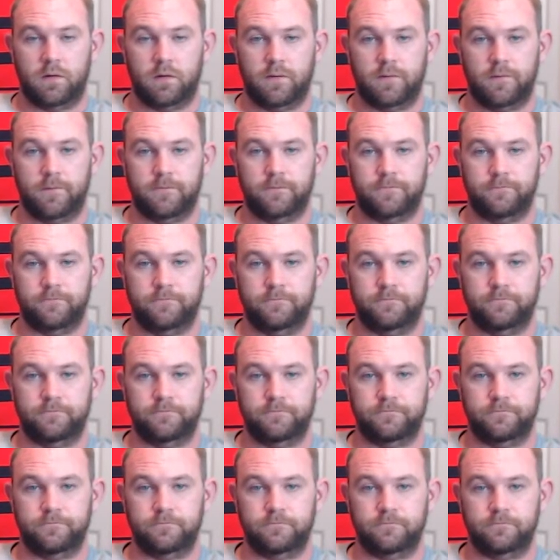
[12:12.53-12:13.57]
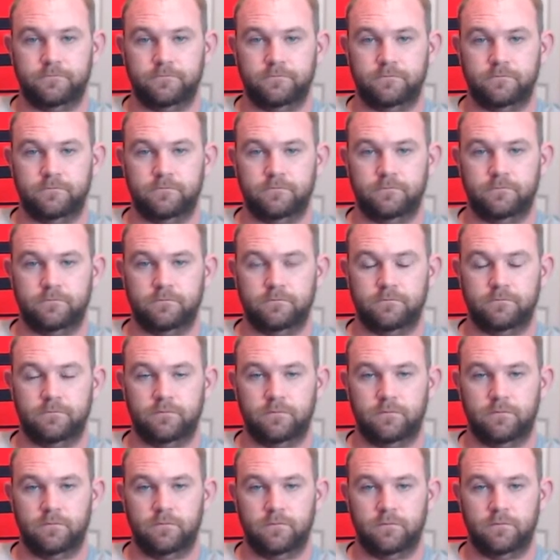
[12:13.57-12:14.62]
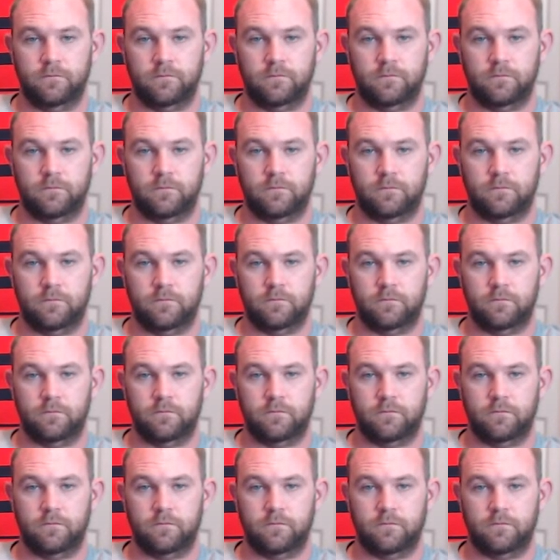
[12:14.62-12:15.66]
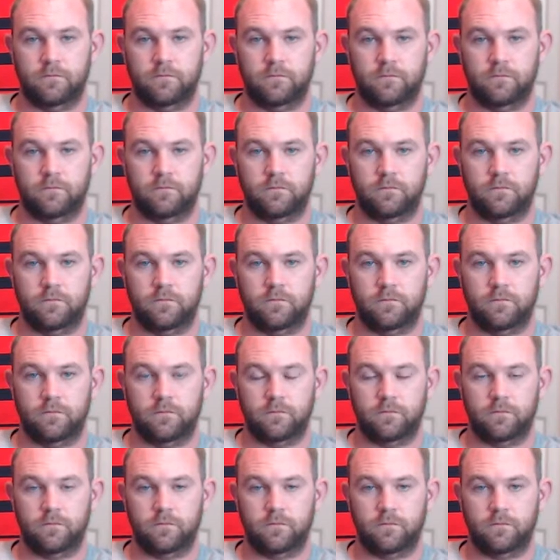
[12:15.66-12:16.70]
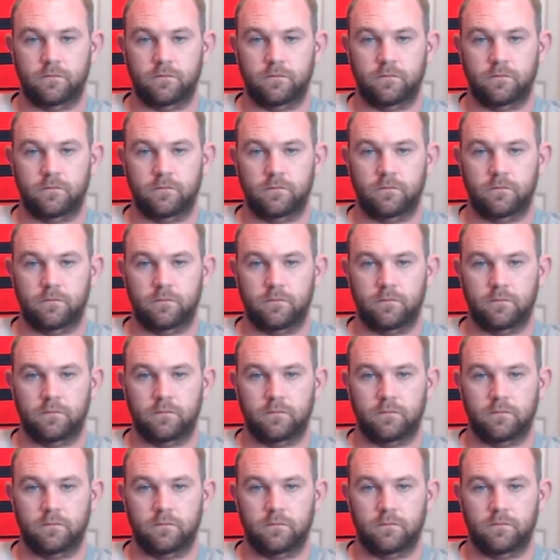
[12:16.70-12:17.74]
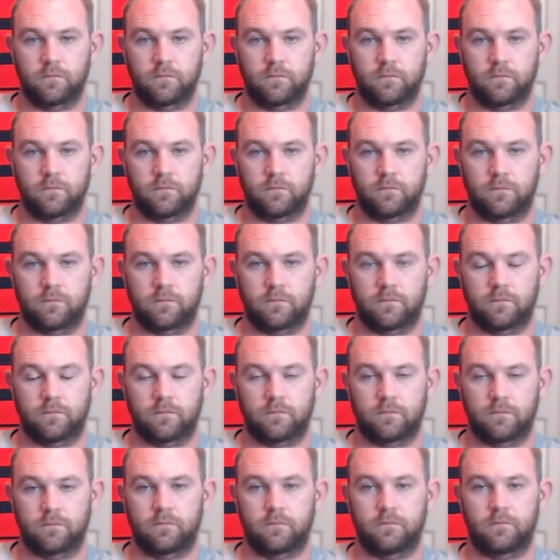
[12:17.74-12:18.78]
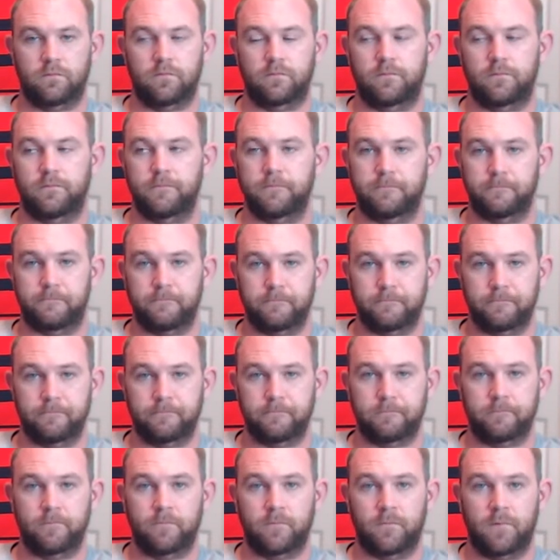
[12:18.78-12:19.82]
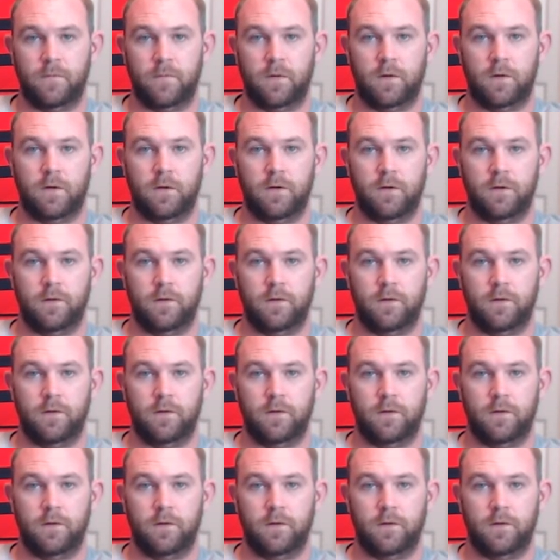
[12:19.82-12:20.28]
(not speaking)